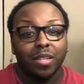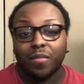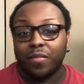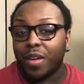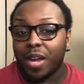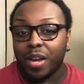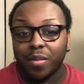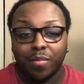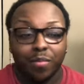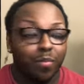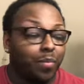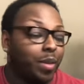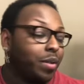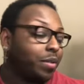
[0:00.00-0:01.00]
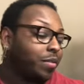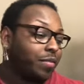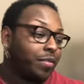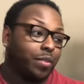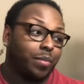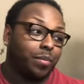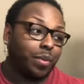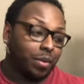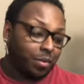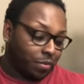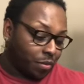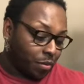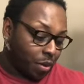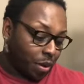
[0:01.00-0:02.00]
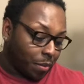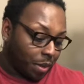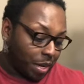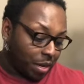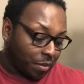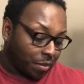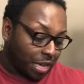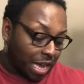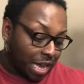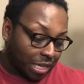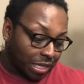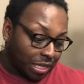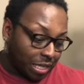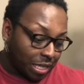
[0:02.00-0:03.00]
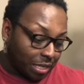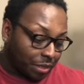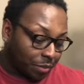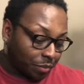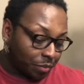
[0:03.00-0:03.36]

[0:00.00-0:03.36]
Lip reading: Very beautiful, beautiful woman, Candiace is.